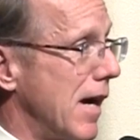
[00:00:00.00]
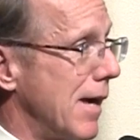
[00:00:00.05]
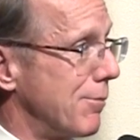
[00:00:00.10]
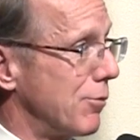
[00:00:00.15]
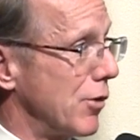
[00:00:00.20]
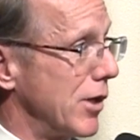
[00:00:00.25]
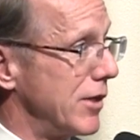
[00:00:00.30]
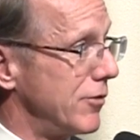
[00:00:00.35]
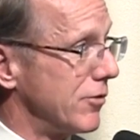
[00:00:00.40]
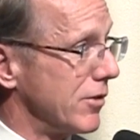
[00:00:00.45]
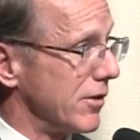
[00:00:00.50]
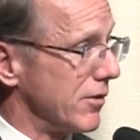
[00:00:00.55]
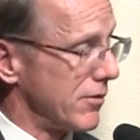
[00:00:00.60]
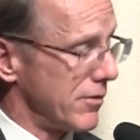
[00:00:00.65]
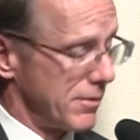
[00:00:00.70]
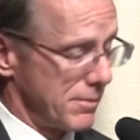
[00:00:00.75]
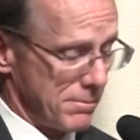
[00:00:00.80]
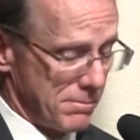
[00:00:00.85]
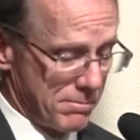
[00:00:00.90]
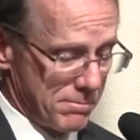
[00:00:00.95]

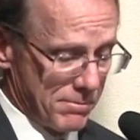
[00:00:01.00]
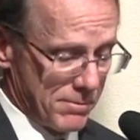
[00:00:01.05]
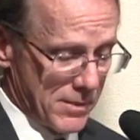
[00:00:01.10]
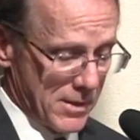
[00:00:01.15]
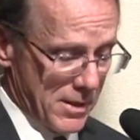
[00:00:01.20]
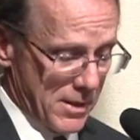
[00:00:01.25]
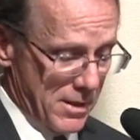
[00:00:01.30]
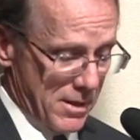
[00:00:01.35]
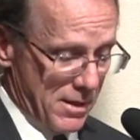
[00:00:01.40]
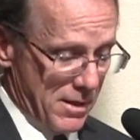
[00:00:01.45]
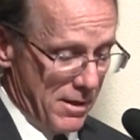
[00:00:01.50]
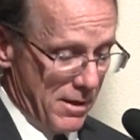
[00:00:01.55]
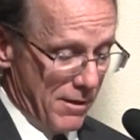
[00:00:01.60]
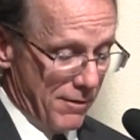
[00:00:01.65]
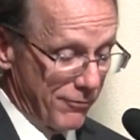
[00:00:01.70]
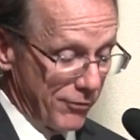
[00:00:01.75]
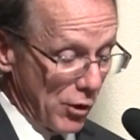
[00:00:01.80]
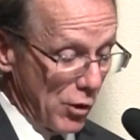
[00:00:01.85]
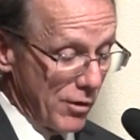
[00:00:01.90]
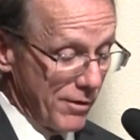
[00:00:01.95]
operations,
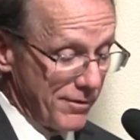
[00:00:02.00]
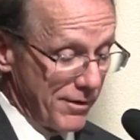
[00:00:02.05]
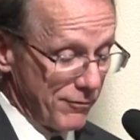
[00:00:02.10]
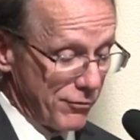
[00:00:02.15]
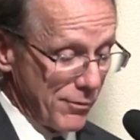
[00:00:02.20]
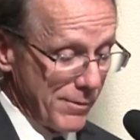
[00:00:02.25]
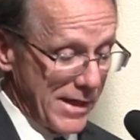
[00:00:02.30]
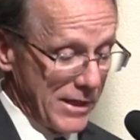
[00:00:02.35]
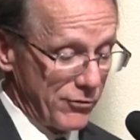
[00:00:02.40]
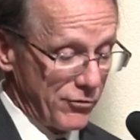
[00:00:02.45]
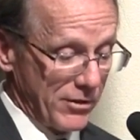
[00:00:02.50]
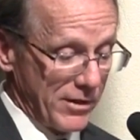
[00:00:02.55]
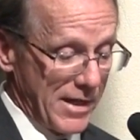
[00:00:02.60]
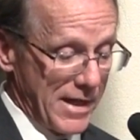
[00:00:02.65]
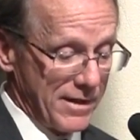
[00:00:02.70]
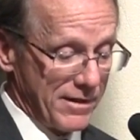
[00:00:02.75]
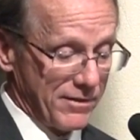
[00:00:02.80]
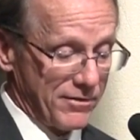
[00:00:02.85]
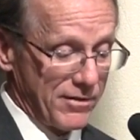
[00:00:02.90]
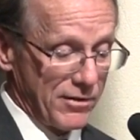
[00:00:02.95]
flow of
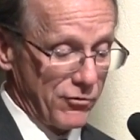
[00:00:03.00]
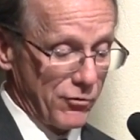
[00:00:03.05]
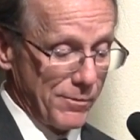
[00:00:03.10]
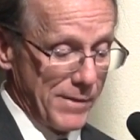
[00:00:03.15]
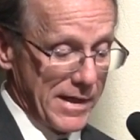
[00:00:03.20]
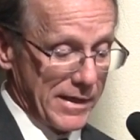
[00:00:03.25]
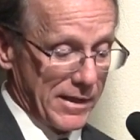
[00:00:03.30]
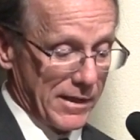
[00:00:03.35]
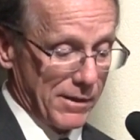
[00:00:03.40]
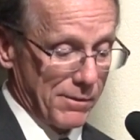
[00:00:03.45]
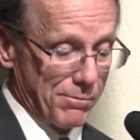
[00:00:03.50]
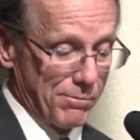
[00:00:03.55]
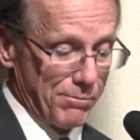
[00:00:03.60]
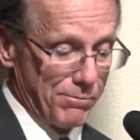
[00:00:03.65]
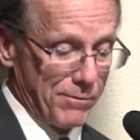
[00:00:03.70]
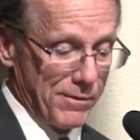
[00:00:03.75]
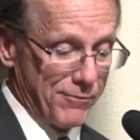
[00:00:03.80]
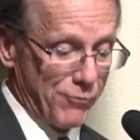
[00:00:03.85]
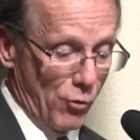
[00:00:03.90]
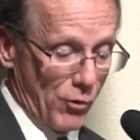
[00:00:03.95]
information and
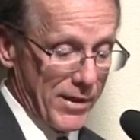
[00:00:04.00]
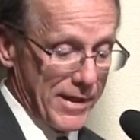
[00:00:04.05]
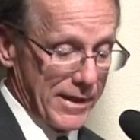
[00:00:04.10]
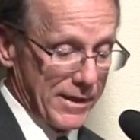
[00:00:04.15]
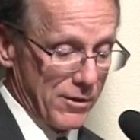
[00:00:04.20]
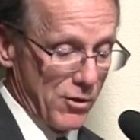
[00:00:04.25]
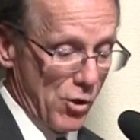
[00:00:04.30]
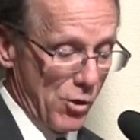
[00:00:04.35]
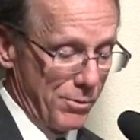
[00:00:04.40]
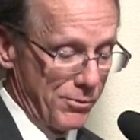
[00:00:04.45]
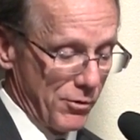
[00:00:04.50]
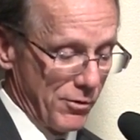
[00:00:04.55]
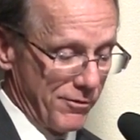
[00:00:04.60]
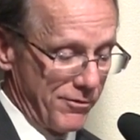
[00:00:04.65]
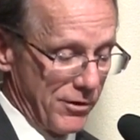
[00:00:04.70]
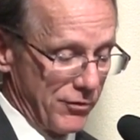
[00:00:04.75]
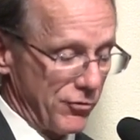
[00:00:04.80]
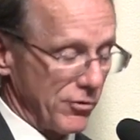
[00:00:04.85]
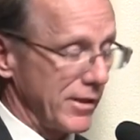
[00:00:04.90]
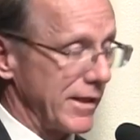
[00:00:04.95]
decision-making before they can hope to
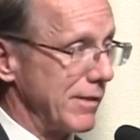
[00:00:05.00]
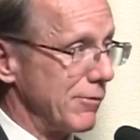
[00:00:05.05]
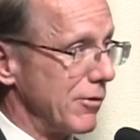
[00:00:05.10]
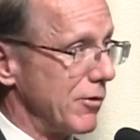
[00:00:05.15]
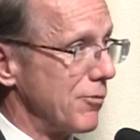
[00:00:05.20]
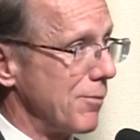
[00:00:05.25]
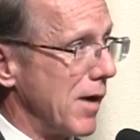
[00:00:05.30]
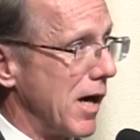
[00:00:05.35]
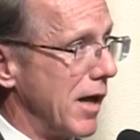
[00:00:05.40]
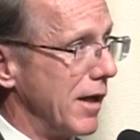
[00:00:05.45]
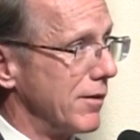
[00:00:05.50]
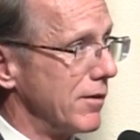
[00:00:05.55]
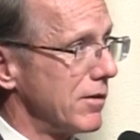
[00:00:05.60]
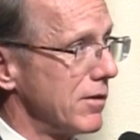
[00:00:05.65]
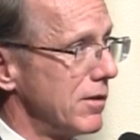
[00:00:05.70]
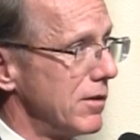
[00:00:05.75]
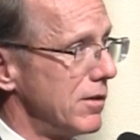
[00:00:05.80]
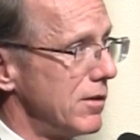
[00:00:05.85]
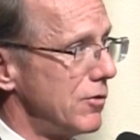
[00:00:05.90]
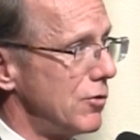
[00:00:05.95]
efficiently
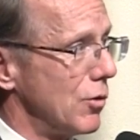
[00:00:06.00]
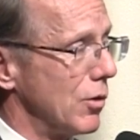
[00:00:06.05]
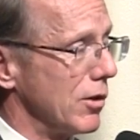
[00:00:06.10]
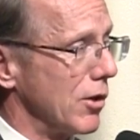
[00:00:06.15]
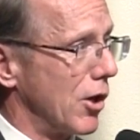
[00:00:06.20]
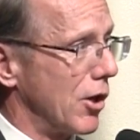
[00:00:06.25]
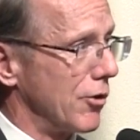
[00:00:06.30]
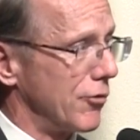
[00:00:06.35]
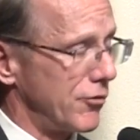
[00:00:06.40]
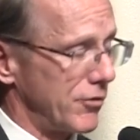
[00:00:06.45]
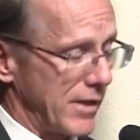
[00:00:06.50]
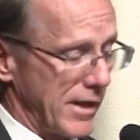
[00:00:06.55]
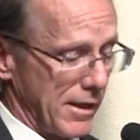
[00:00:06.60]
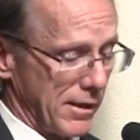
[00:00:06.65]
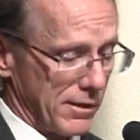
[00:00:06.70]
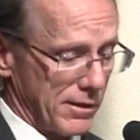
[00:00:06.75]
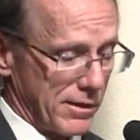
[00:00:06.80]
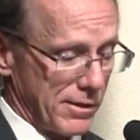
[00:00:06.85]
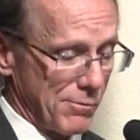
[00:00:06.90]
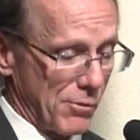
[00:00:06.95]
respond to a
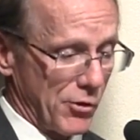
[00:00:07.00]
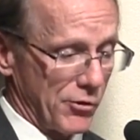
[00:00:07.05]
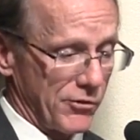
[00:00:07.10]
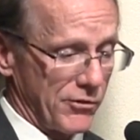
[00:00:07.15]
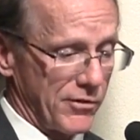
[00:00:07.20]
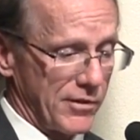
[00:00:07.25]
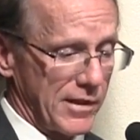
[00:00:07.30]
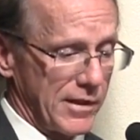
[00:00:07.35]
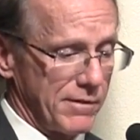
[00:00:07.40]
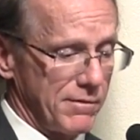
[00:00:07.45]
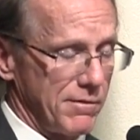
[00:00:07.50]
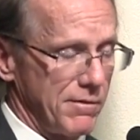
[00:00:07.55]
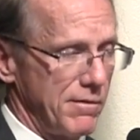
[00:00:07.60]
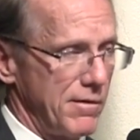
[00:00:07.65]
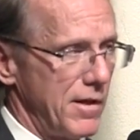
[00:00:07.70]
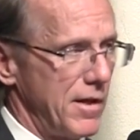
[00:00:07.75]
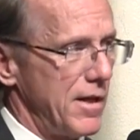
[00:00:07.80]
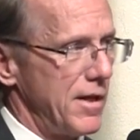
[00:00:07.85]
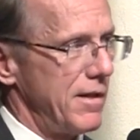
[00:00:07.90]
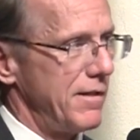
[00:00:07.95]
large-scale emergency.
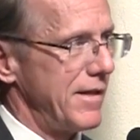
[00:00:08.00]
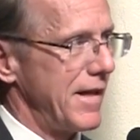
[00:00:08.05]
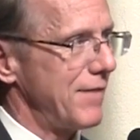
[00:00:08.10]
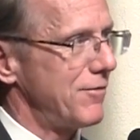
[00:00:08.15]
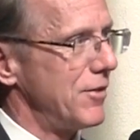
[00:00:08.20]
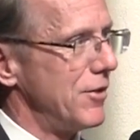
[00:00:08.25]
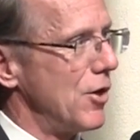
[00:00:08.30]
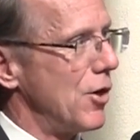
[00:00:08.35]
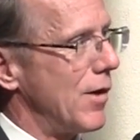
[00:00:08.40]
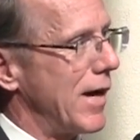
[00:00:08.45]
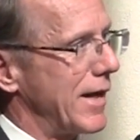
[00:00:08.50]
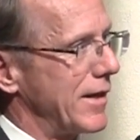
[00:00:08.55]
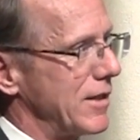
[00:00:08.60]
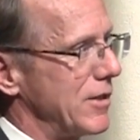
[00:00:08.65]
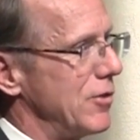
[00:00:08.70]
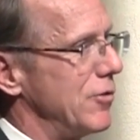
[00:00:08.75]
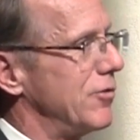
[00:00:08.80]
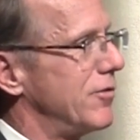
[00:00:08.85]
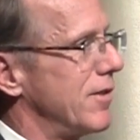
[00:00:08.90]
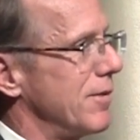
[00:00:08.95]
They have to know how
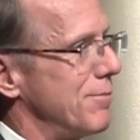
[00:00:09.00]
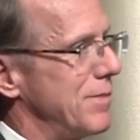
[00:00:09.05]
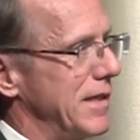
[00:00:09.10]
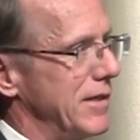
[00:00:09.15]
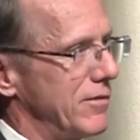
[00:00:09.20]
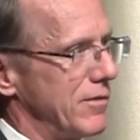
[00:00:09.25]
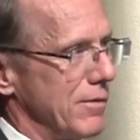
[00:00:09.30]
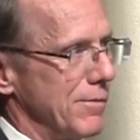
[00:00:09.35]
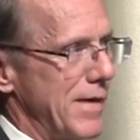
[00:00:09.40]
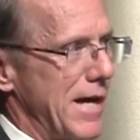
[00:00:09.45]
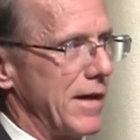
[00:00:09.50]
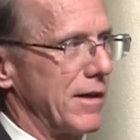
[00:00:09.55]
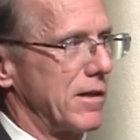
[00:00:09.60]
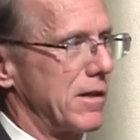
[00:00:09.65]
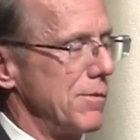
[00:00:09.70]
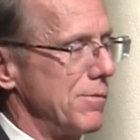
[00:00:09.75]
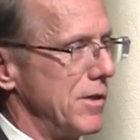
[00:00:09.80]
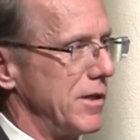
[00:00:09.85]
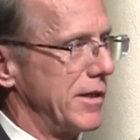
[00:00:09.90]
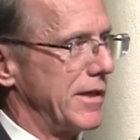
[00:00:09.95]
to use the piece of how to
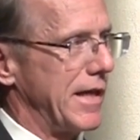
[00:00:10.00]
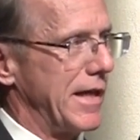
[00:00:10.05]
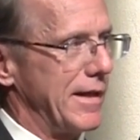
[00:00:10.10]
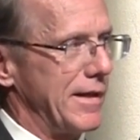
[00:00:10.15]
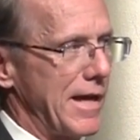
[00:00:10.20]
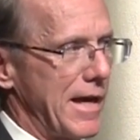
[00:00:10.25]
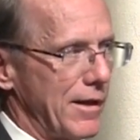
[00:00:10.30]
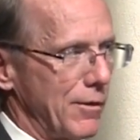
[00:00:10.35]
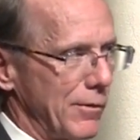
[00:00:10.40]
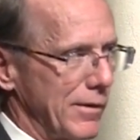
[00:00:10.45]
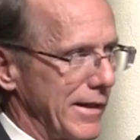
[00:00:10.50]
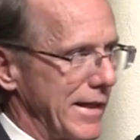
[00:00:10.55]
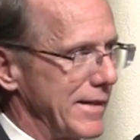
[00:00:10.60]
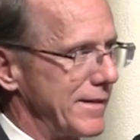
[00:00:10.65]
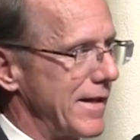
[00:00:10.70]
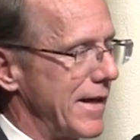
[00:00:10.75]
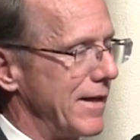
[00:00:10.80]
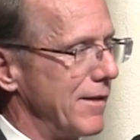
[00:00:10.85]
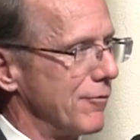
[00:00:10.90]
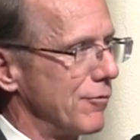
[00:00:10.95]
communicate, how to
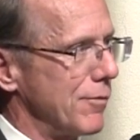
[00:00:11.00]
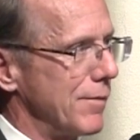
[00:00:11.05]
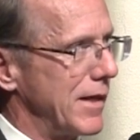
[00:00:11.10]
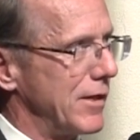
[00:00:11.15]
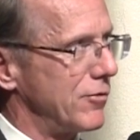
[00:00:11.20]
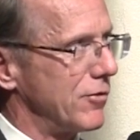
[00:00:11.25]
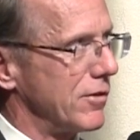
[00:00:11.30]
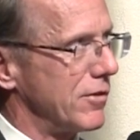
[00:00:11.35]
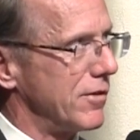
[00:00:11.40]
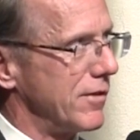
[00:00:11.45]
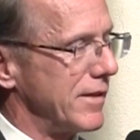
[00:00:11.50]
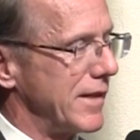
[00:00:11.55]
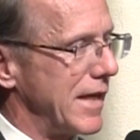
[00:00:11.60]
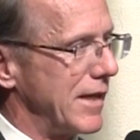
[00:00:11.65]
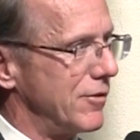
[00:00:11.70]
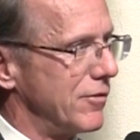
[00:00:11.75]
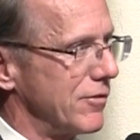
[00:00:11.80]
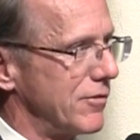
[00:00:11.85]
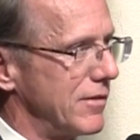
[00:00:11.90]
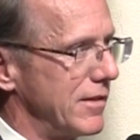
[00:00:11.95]
relate that information to the
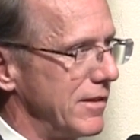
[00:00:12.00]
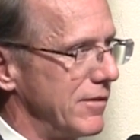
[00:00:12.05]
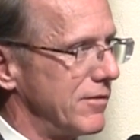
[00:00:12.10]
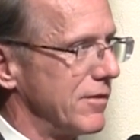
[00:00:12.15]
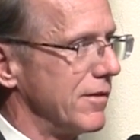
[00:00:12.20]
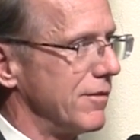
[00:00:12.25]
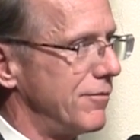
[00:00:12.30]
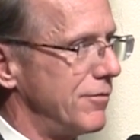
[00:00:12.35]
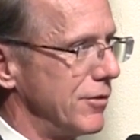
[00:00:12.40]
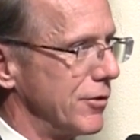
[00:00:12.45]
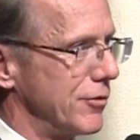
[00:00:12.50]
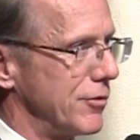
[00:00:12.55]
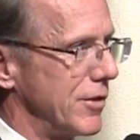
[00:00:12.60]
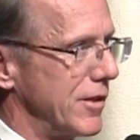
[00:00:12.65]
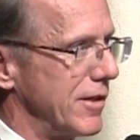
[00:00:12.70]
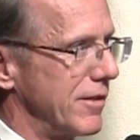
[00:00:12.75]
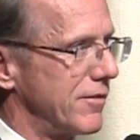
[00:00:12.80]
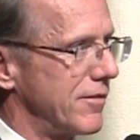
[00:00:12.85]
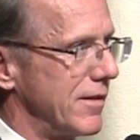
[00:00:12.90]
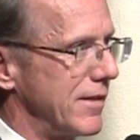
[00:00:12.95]
agencies and the field
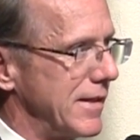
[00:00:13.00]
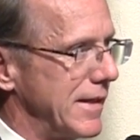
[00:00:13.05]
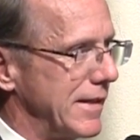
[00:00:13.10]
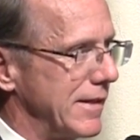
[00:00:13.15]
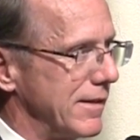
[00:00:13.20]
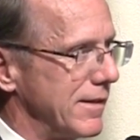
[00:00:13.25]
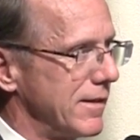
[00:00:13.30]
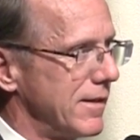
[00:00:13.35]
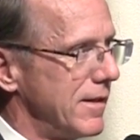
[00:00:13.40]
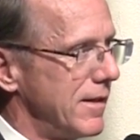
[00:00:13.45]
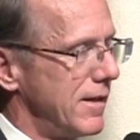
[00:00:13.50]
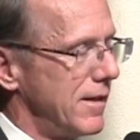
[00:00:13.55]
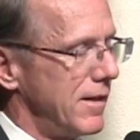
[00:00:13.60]
units that need it.